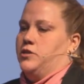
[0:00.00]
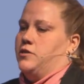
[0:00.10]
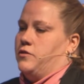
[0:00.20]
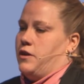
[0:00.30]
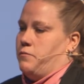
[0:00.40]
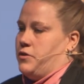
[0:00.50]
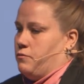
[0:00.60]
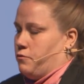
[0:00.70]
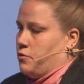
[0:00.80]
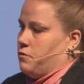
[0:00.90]
so that when the
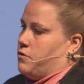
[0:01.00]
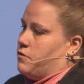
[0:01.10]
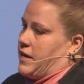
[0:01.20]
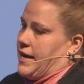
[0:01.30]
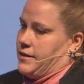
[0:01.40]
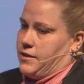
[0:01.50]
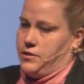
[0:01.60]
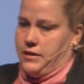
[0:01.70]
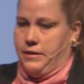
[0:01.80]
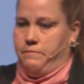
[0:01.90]
recruiter gets to
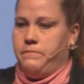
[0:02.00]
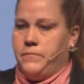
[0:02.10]
them,